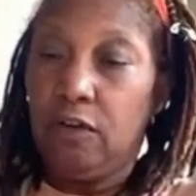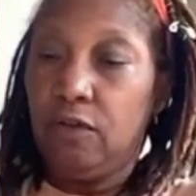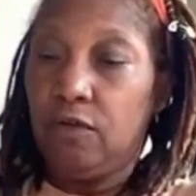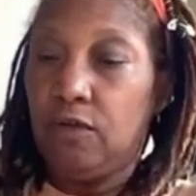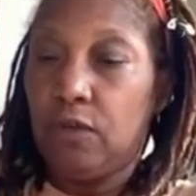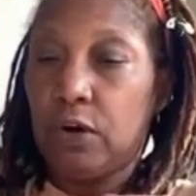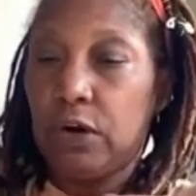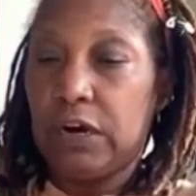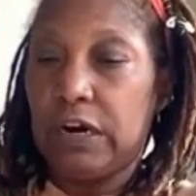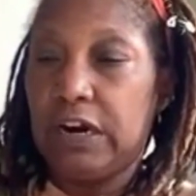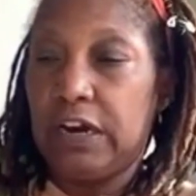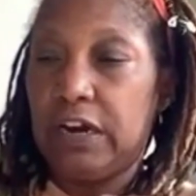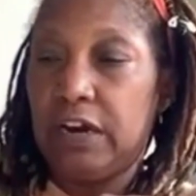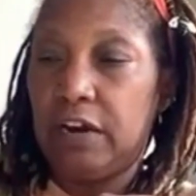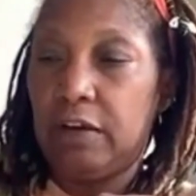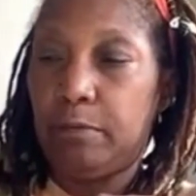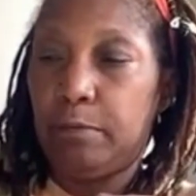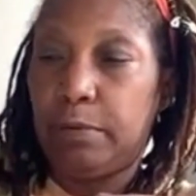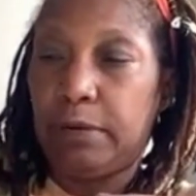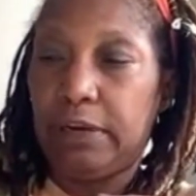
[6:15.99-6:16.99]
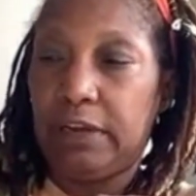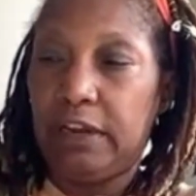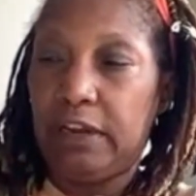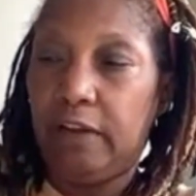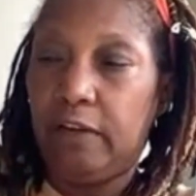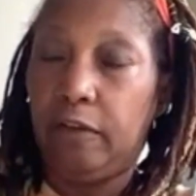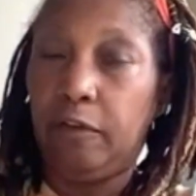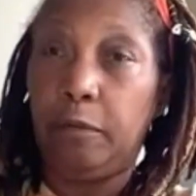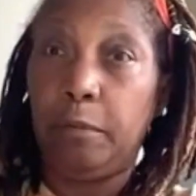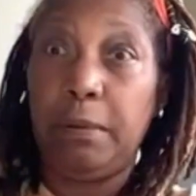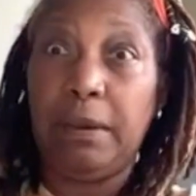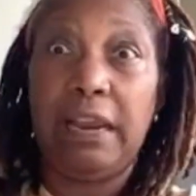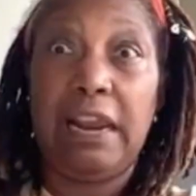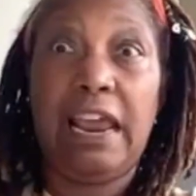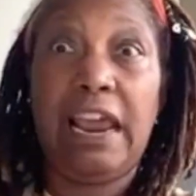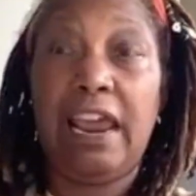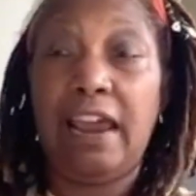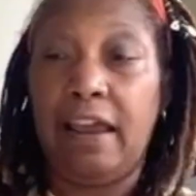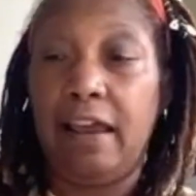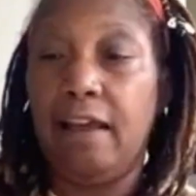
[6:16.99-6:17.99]
for cutting plants, but
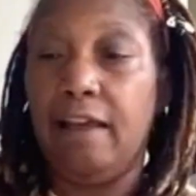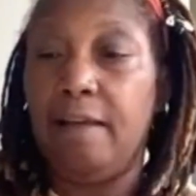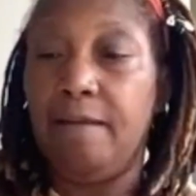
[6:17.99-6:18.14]
hey,